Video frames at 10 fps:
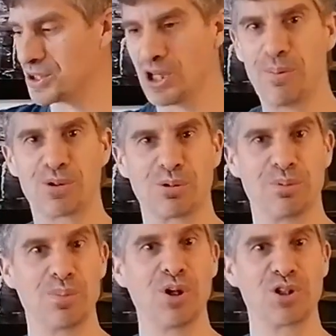shops
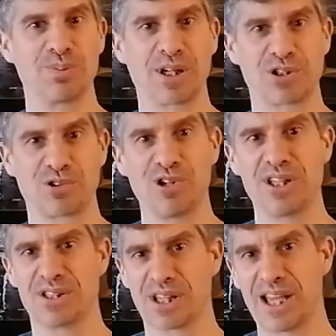with perspex
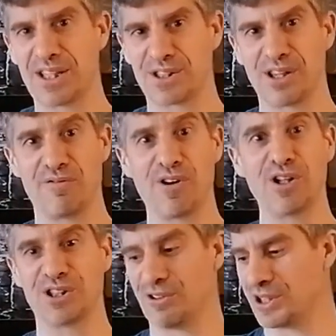screens in case I
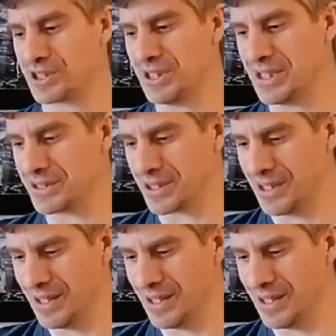involuntarily sneeze.